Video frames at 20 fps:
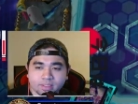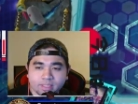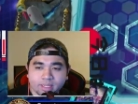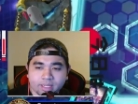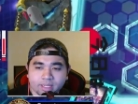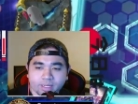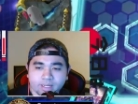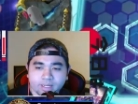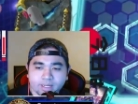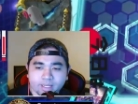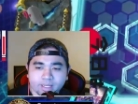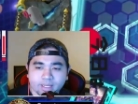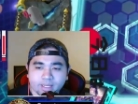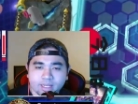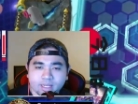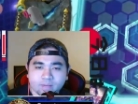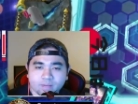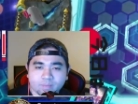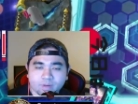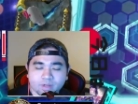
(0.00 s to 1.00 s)
And then
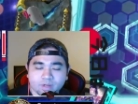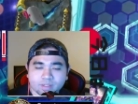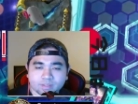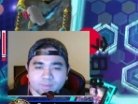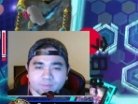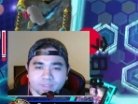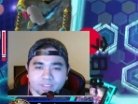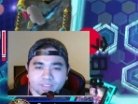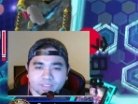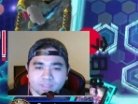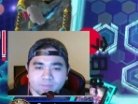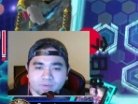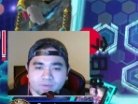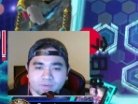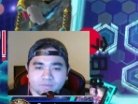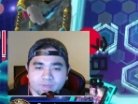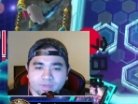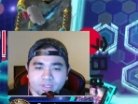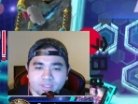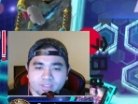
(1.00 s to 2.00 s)
Aliber spells on the
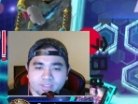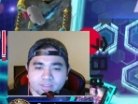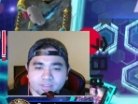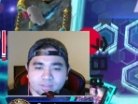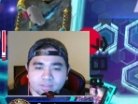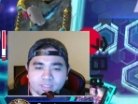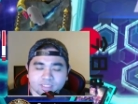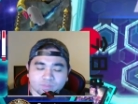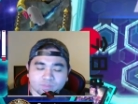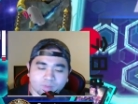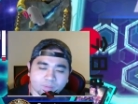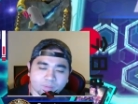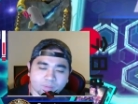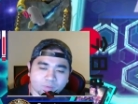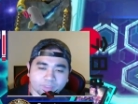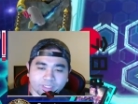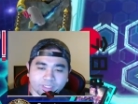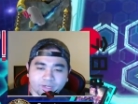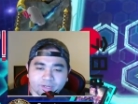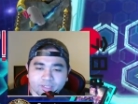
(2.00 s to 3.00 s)
field, so that's one more
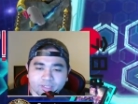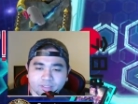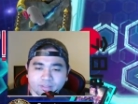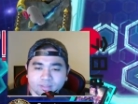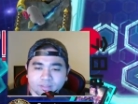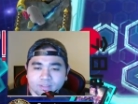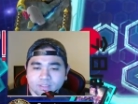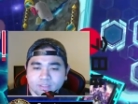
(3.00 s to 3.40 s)
material.